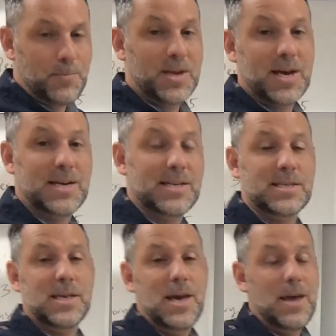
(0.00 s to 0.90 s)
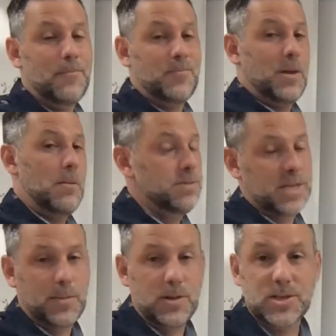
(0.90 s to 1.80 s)
Because
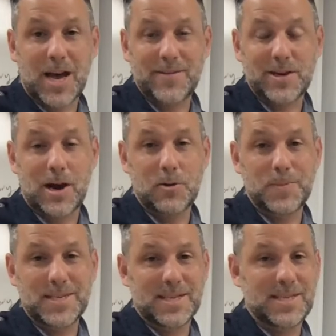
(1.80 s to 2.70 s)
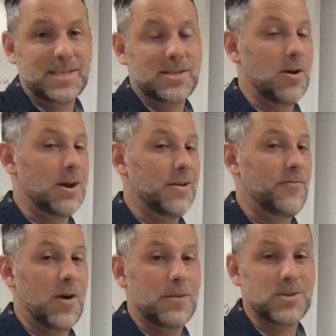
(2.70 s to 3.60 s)
some of those avocado businesses
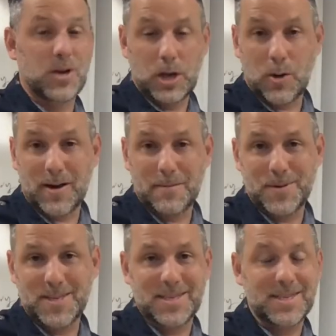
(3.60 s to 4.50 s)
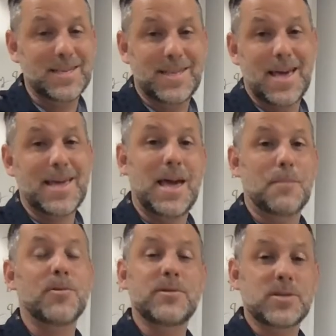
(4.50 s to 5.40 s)
farms are going to go out of business because they can't
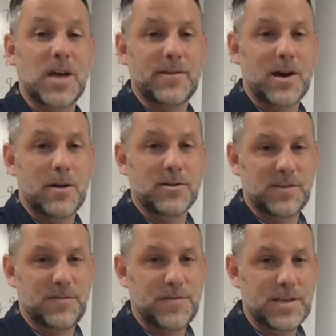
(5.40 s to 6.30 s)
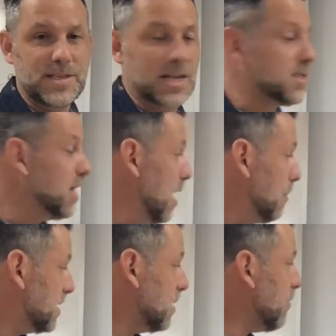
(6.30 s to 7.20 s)
produce avocados at 50 cents,
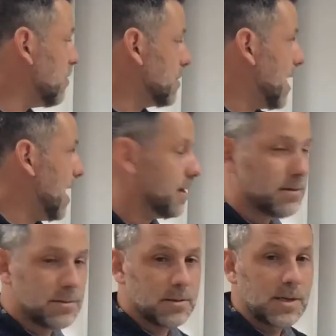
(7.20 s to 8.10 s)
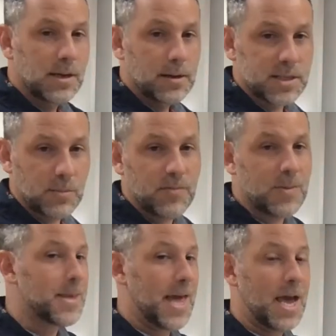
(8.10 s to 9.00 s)
but some of them can. Some of
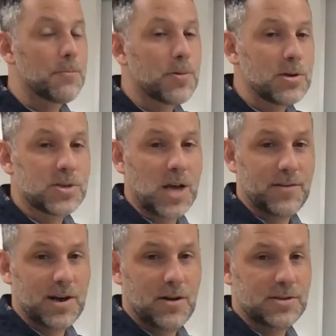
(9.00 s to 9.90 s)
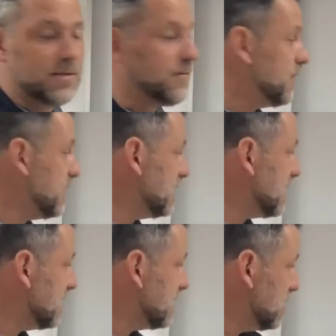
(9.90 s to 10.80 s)
them can produce avocados at 50
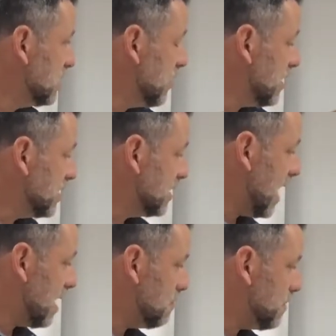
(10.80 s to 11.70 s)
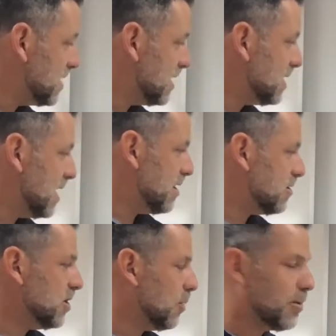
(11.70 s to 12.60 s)
cents, and so they'll stay in business, they're
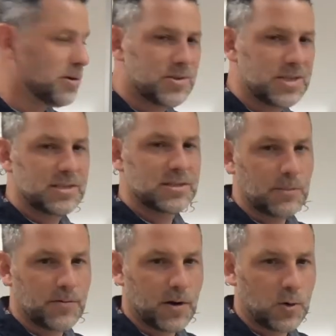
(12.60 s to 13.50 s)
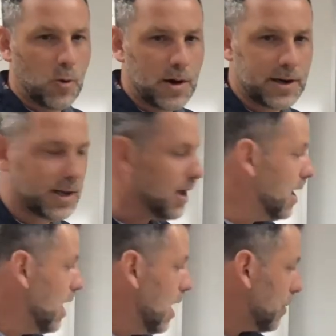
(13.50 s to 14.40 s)
still producing some of our quantity.
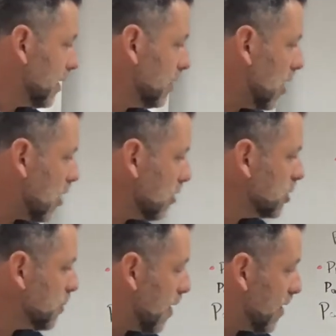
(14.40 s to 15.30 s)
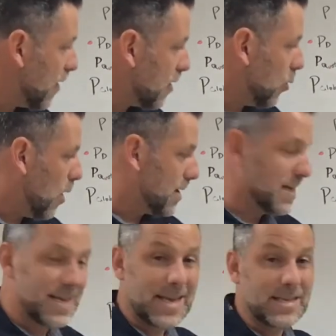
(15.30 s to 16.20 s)
But a large part of our
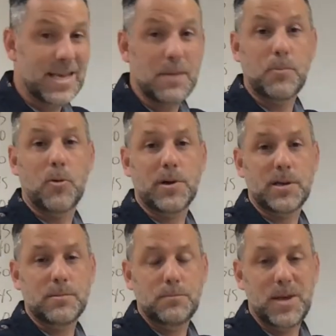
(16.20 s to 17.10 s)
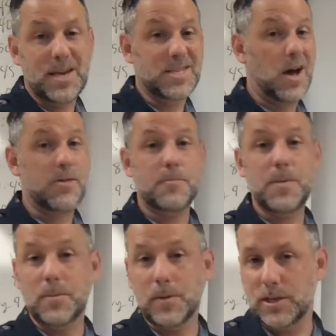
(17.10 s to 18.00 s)
quantity is imported because other
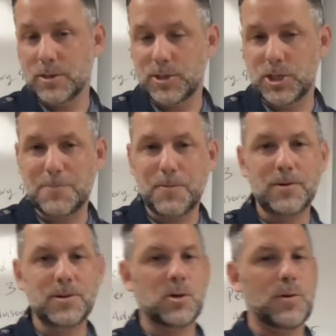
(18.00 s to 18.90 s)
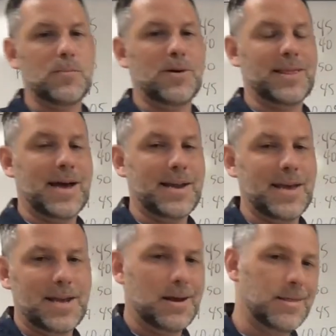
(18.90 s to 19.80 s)
people can do it cheaper, so we bring that
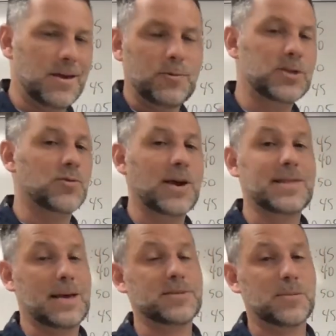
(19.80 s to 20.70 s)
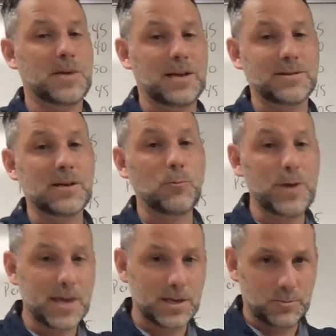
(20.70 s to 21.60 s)
in, and then we trade them something else that we
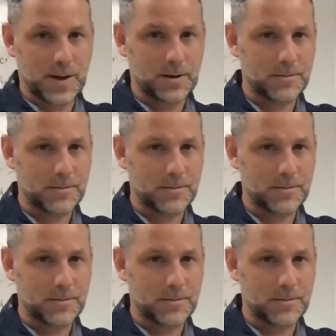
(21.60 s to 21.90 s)
can do better.